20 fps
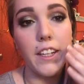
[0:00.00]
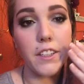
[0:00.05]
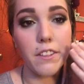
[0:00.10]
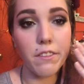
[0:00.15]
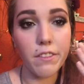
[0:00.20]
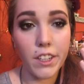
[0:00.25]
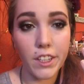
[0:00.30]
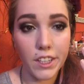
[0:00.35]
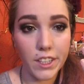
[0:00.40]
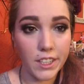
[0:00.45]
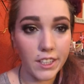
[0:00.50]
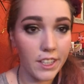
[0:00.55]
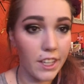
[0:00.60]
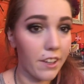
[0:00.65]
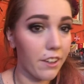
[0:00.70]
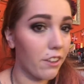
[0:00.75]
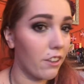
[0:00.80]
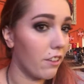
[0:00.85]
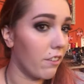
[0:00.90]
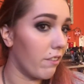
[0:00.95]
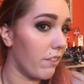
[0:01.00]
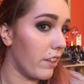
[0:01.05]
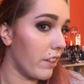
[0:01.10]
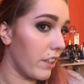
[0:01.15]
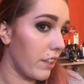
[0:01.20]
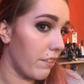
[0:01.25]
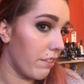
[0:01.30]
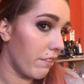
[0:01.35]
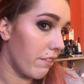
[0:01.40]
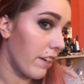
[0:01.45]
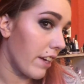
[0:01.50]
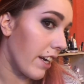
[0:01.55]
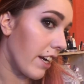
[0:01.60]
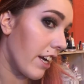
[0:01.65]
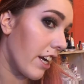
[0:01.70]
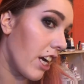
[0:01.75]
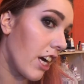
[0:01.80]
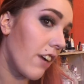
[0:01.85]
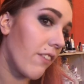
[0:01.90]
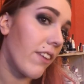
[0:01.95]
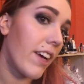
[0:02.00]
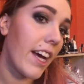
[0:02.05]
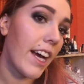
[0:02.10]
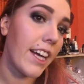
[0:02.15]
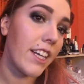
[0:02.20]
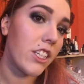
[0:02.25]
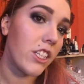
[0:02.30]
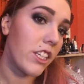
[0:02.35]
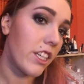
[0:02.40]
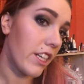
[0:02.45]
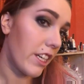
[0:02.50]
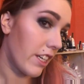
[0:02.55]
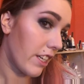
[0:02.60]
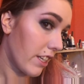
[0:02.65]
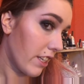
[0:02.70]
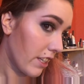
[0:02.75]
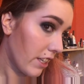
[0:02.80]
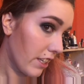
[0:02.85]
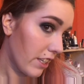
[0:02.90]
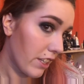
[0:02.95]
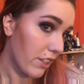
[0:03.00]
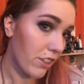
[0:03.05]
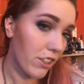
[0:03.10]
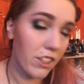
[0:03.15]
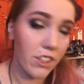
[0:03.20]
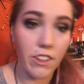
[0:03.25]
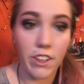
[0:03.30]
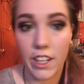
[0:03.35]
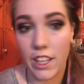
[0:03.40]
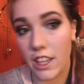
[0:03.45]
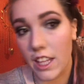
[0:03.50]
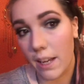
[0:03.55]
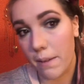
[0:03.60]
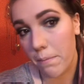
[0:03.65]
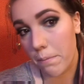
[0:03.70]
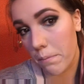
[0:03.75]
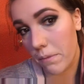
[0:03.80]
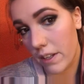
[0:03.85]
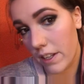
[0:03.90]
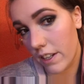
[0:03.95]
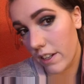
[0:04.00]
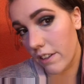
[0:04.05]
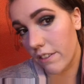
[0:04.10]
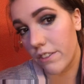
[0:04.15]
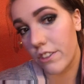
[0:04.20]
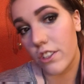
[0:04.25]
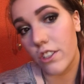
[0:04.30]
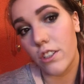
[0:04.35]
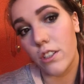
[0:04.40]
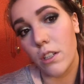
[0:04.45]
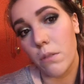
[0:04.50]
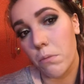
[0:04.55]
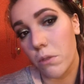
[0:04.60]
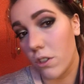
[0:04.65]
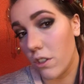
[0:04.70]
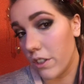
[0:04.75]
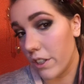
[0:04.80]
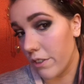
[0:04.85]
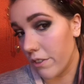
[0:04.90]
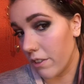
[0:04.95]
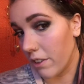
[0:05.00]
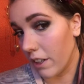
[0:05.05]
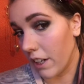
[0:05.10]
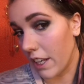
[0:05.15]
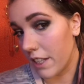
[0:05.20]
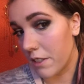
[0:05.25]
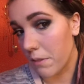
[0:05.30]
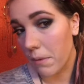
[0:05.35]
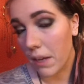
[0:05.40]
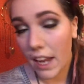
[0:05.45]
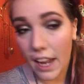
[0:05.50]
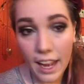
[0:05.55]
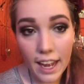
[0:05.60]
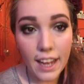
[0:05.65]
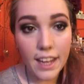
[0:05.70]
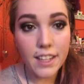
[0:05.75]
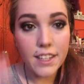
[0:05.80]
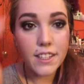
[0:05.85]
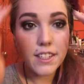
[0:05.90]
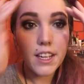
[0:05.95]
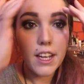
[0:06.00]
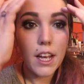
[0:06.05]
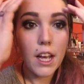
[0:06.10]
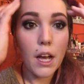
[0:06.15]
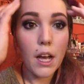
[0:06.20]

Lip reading: It's very subtle, very faint, not patchy. You still get that bit of shimmer that Orgasm has.